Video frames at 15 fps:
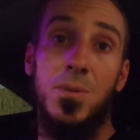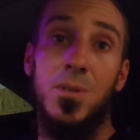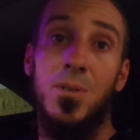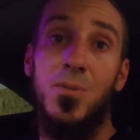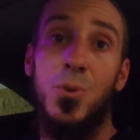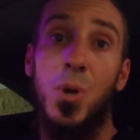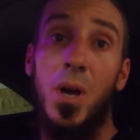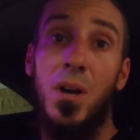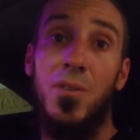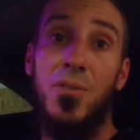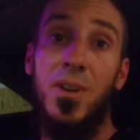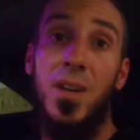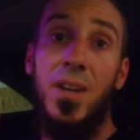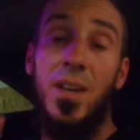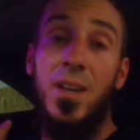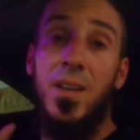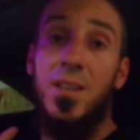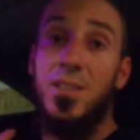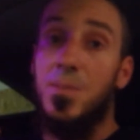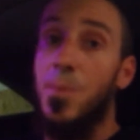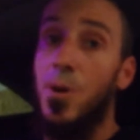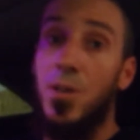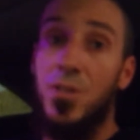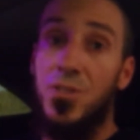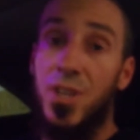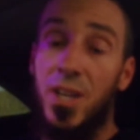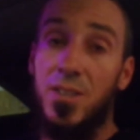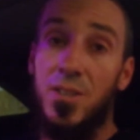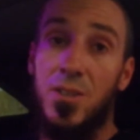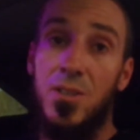So if you have small
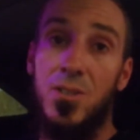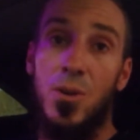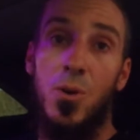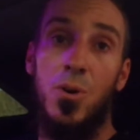injectors